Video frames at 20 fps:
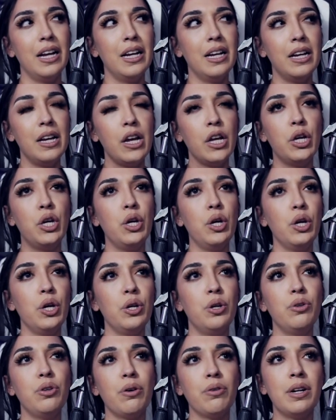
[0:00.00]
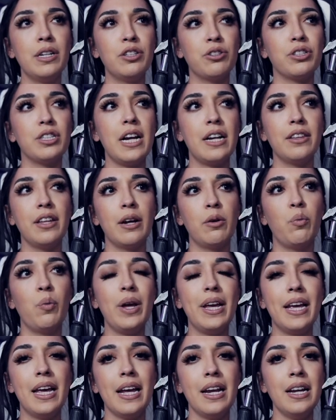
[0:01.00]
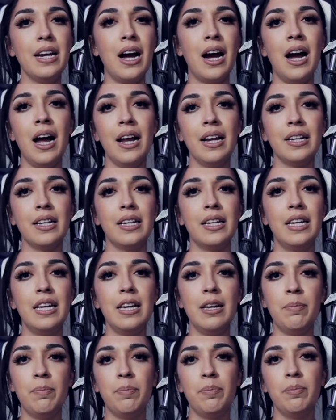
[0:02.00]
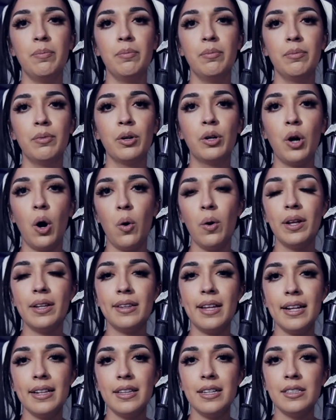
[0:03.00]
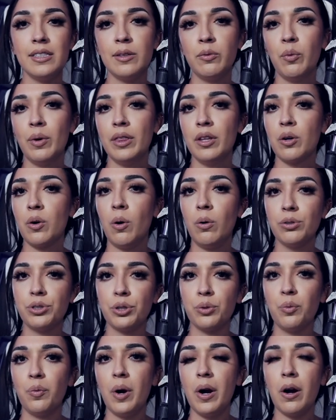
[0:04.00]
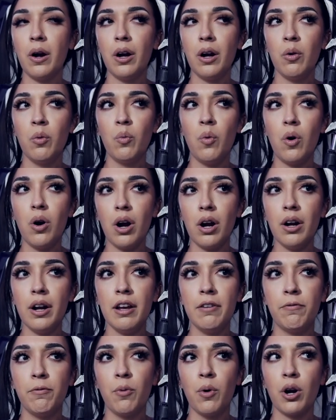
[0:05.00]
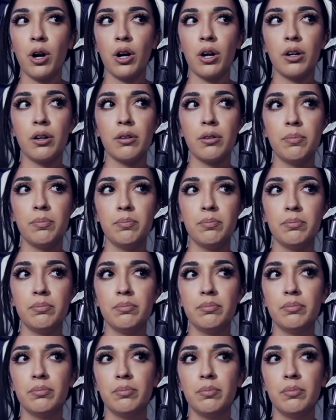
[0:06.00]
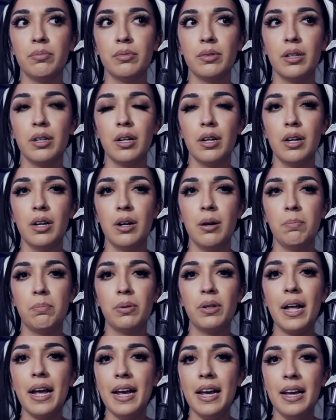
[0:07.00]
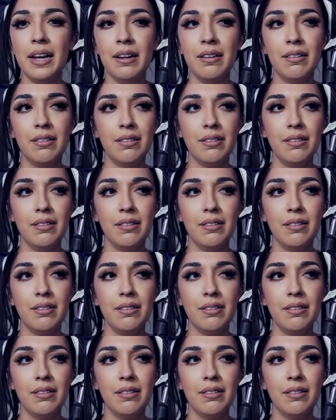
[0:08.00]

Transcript: you don't understand. Like, we cannot keep going like this and win the culture war if we're playing